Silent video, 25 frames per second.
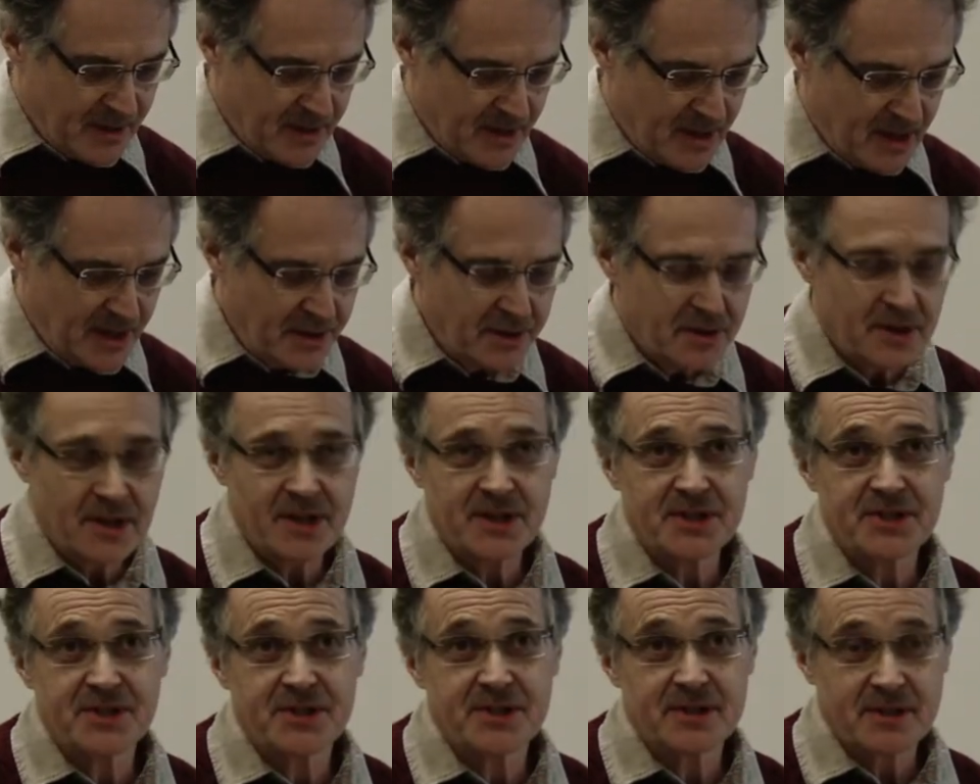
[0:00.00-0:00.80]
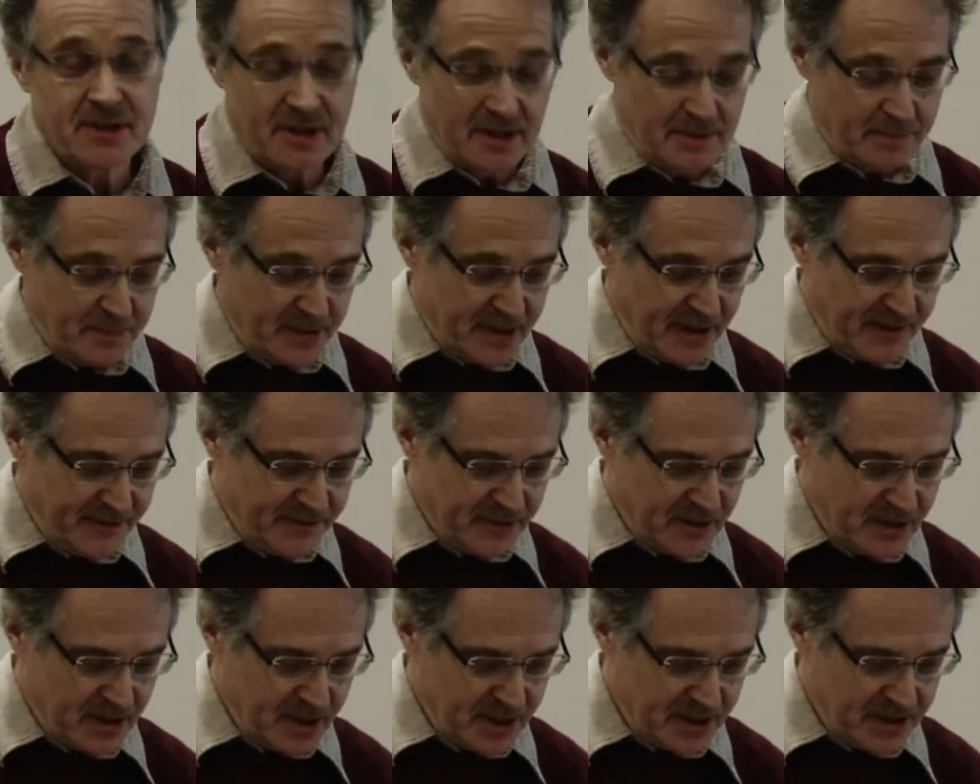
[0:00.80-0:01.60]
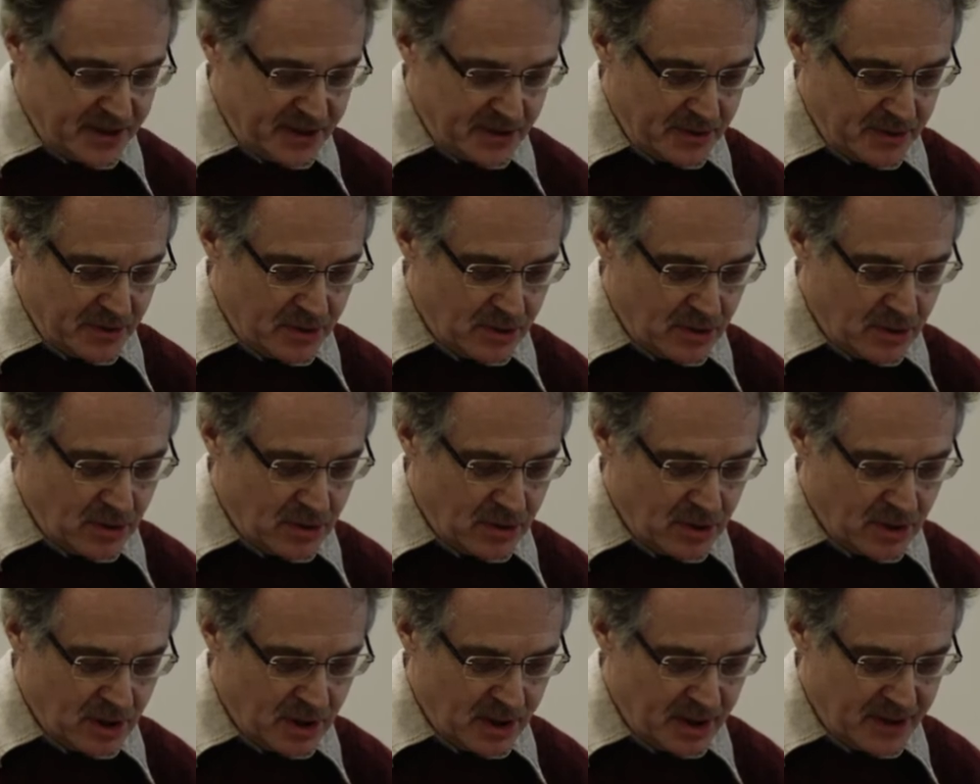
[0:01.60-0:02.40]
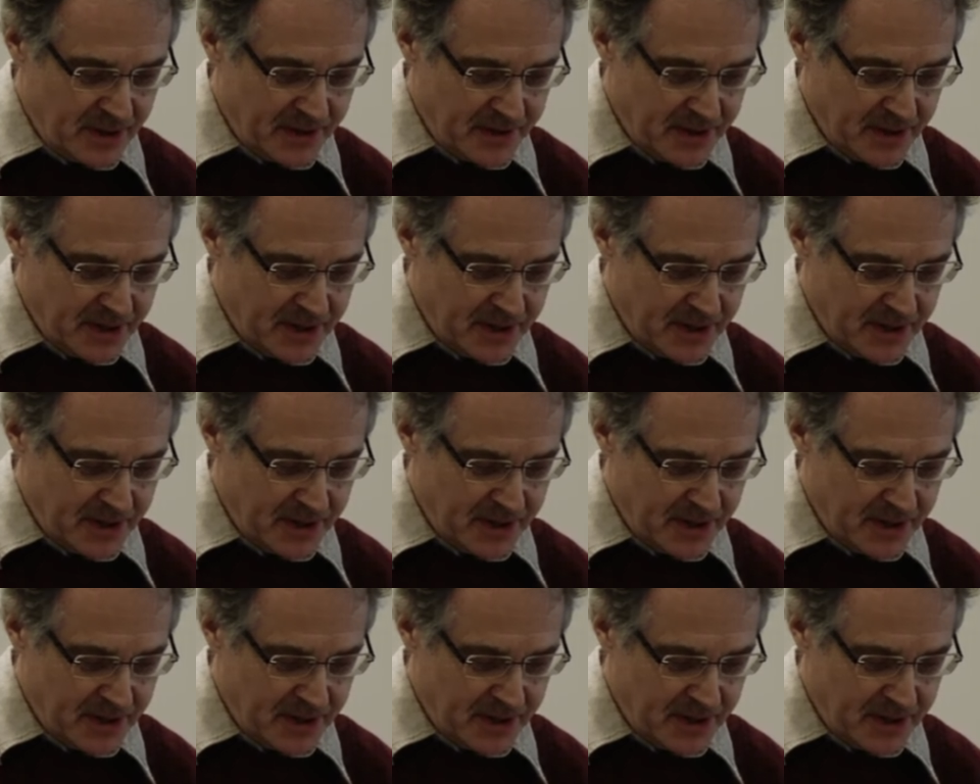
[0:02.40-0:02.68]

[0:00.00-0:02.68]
Others prefer to call